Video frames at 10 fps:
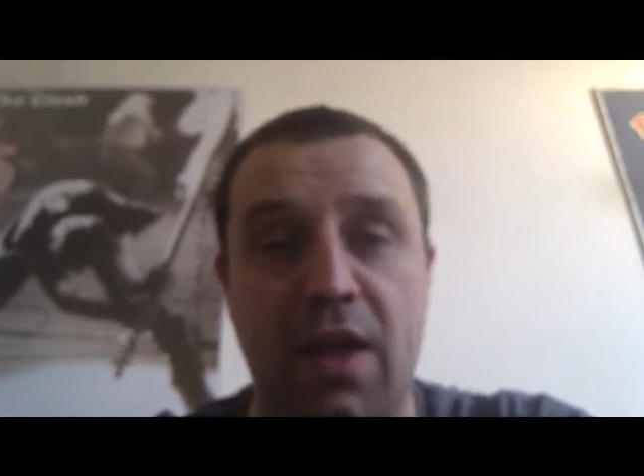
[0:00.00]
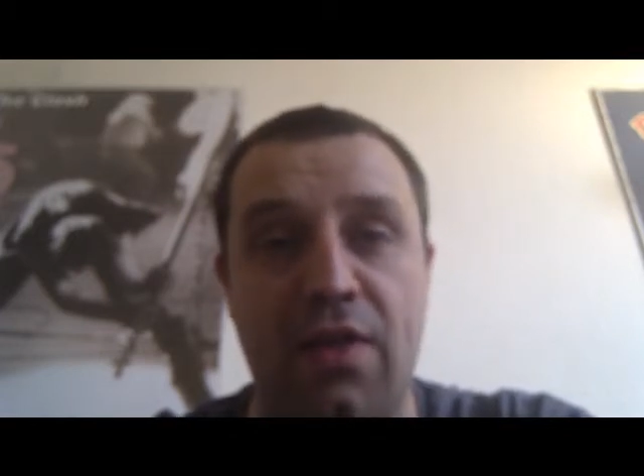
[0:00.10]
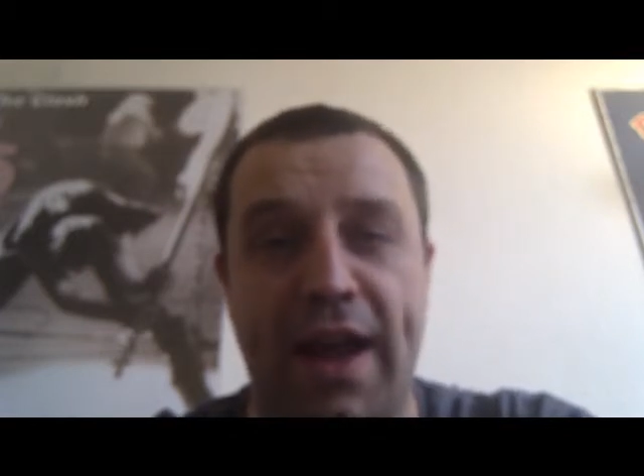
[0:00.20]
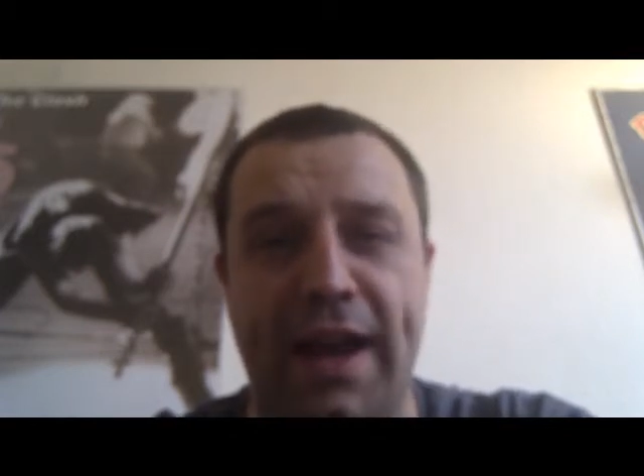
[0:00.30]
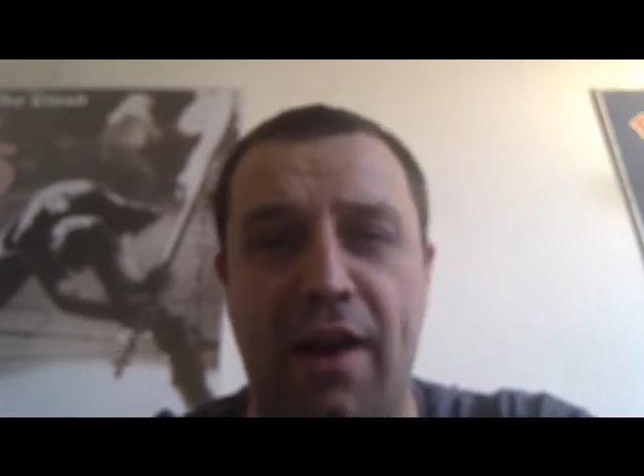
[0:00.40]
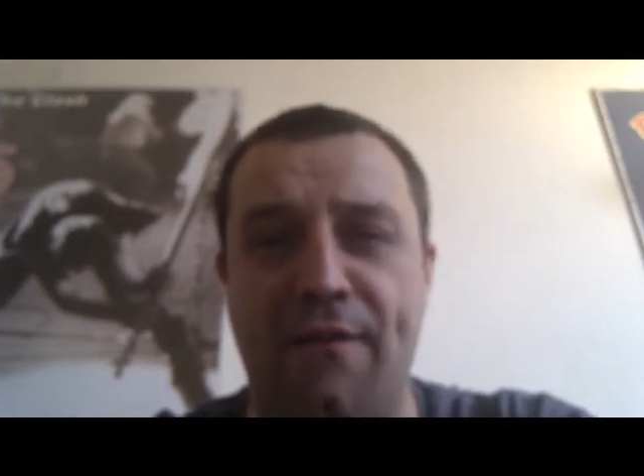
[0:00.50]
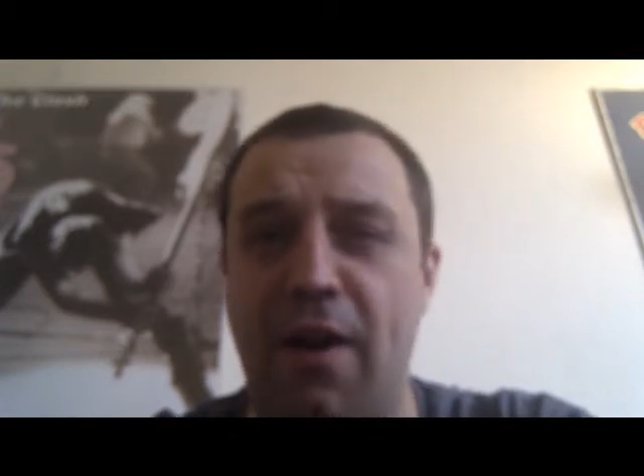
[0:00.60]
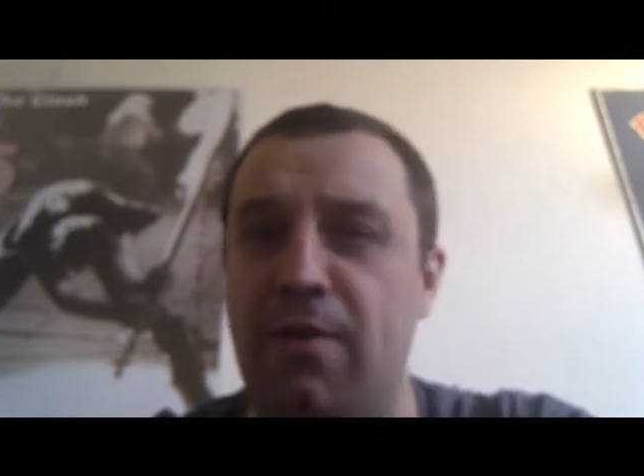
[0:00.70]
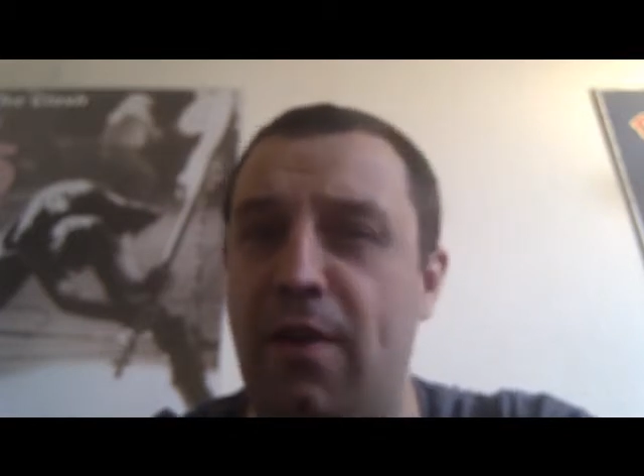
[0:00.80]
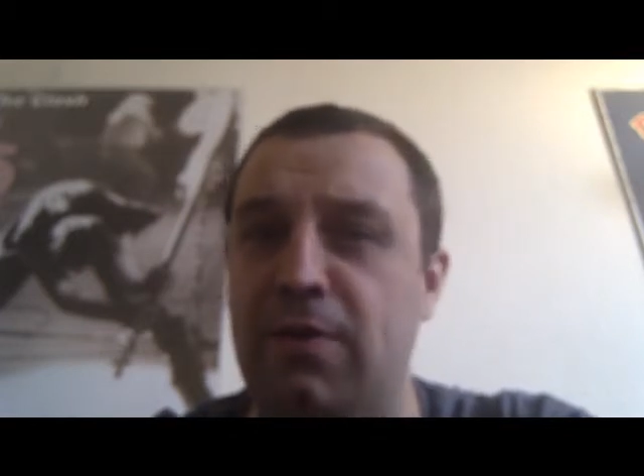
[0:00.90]
They are
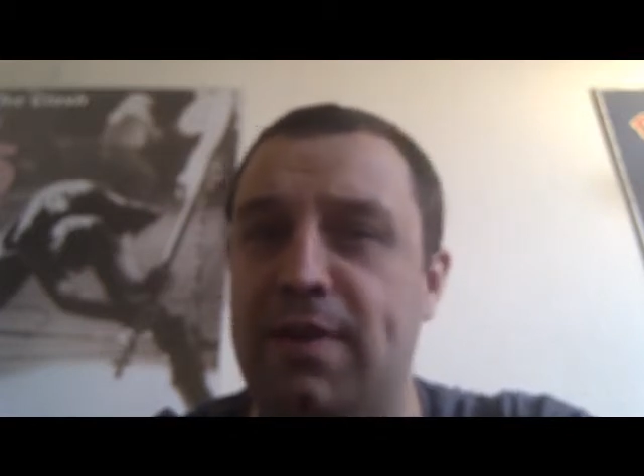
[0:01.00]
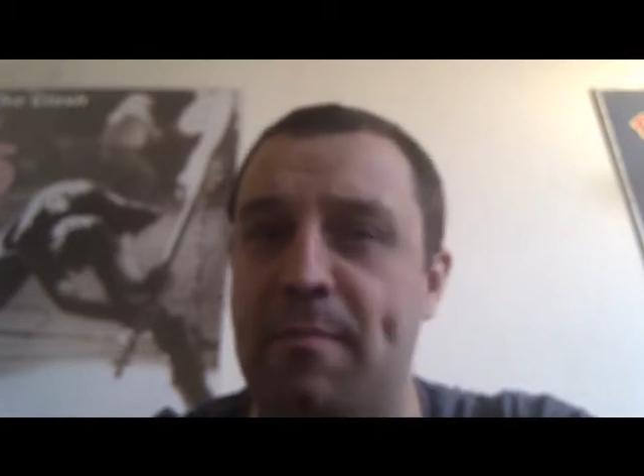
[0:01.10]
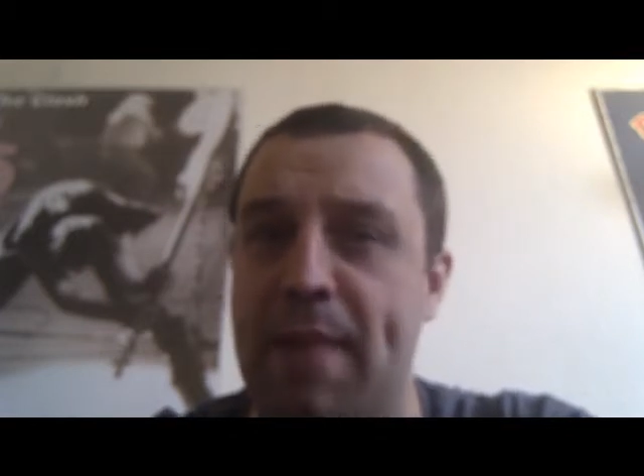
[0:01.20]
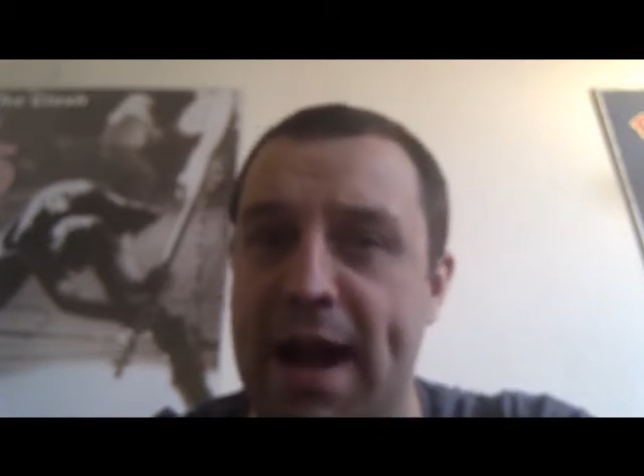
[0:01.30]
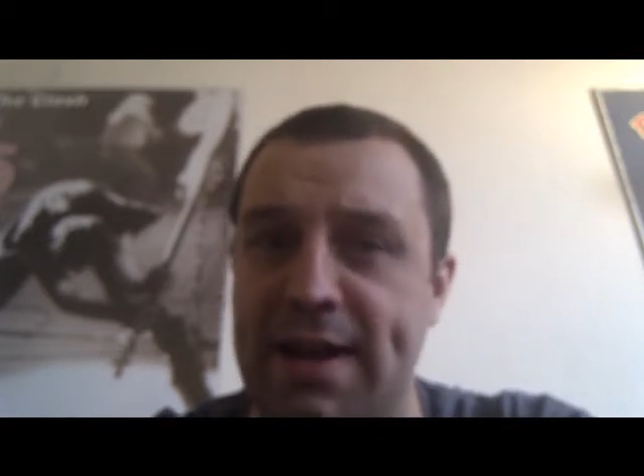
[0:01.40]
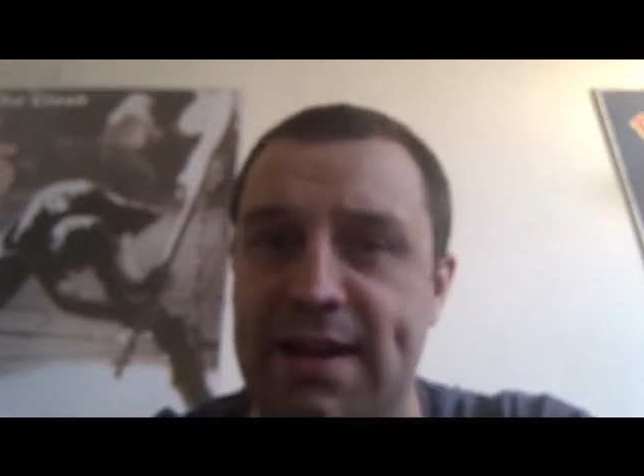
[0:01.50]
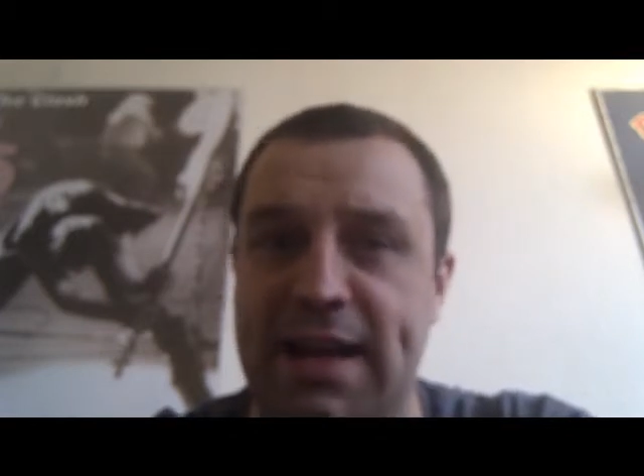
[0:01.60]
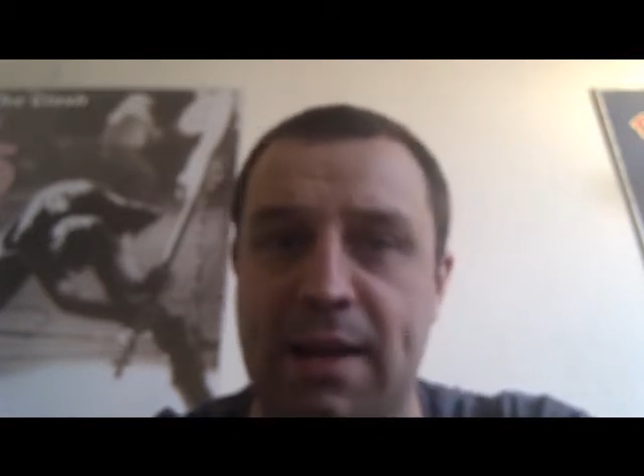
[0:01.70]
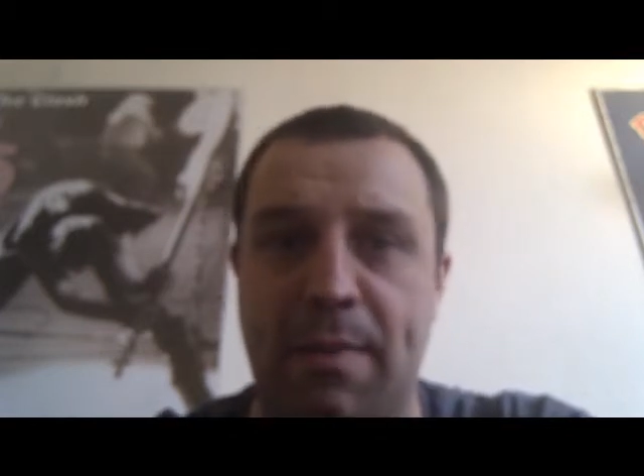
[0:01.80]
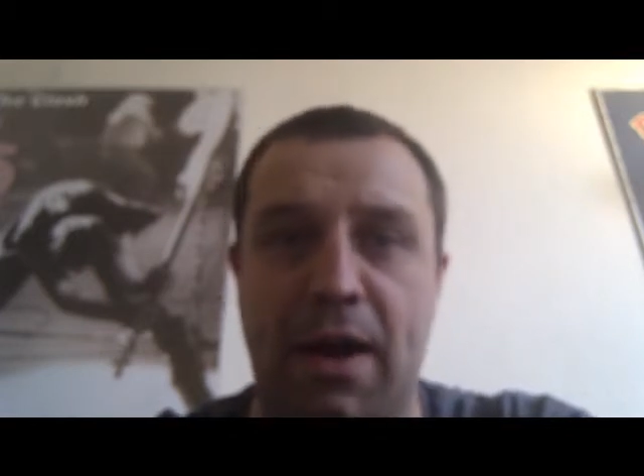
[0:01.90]
very, very
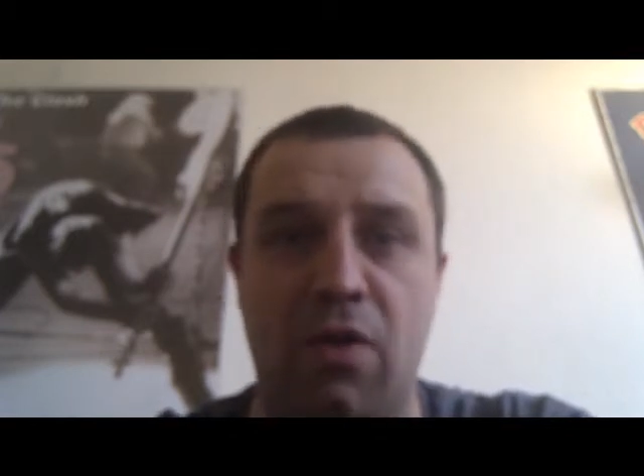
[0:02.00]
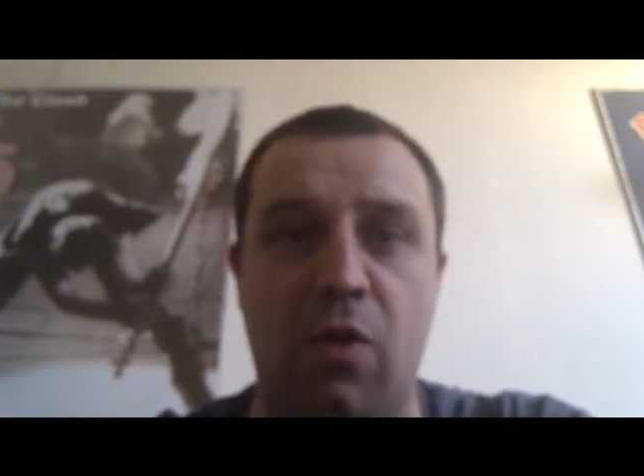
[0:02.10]
demanding about